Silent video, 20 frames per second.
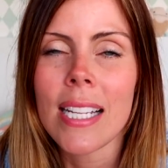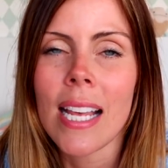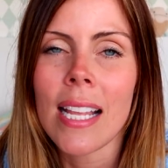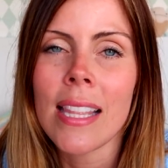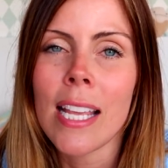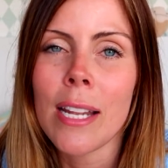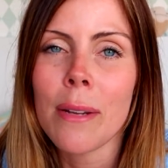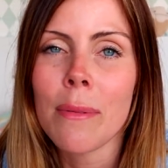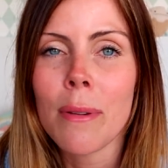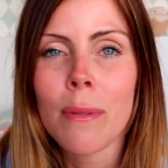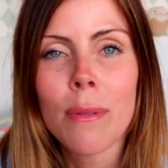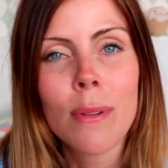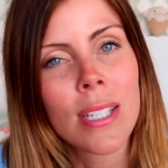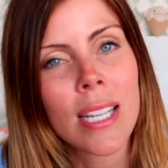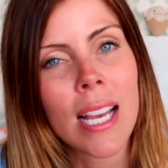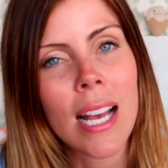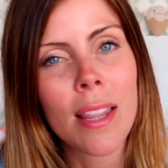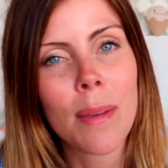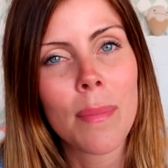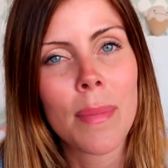and then we will
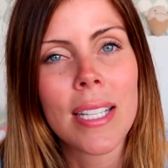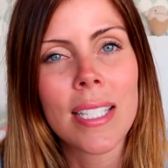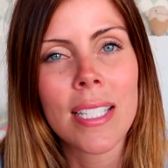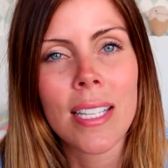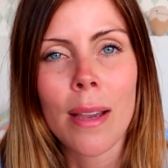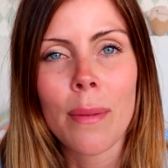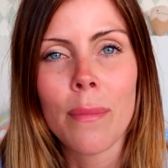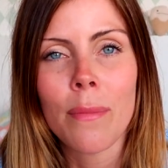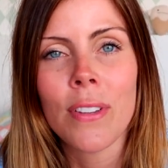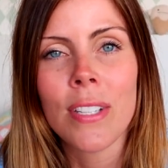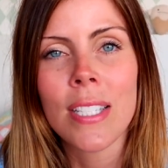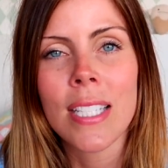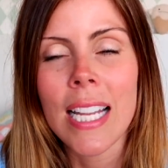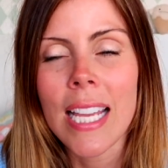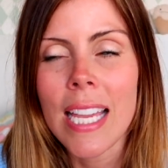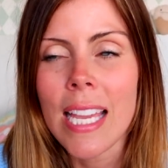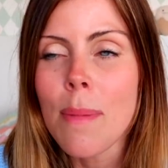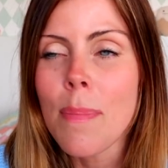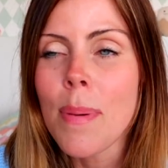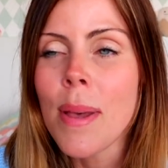tell them it's time for
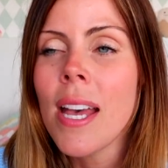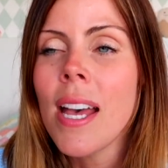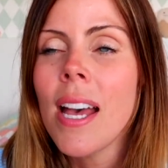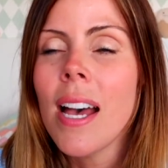sleep.